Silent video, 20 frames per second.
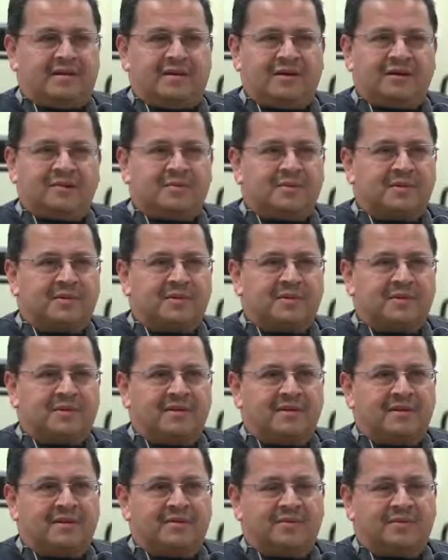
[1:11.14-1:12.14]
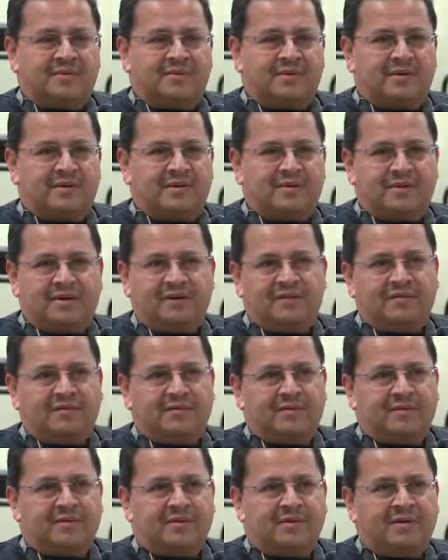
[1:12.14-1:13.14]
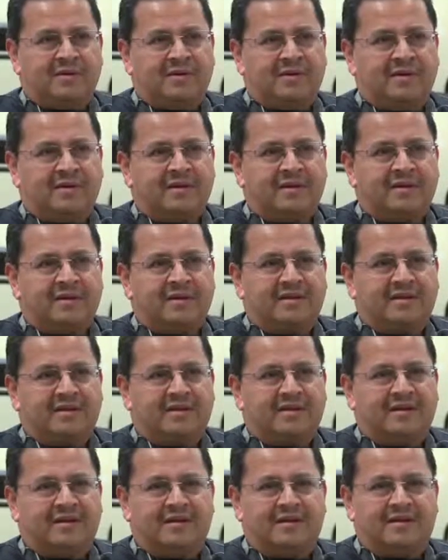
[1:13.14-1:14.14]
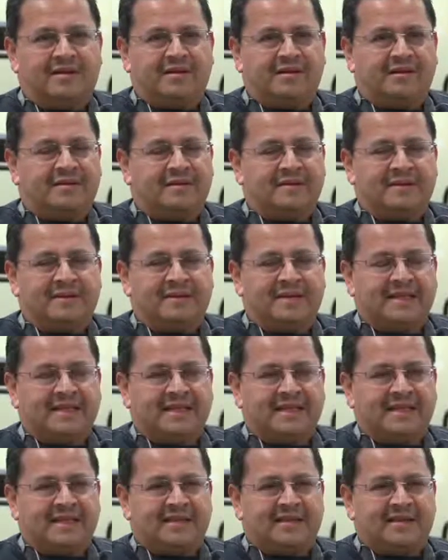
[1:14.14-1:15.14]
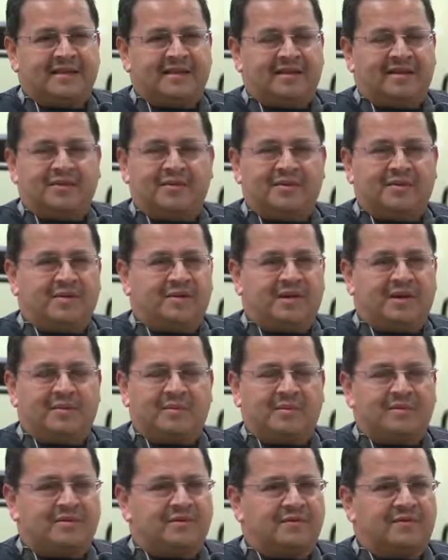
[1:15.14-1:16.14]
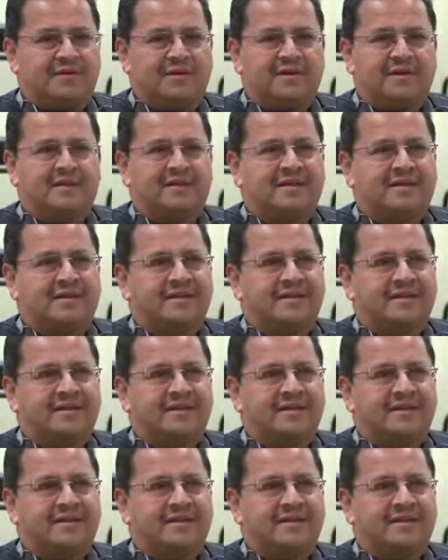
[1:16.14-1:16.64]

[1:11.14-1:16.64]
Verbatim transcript: the hospital, they were already waiting for me, and uh, everything happened so fast.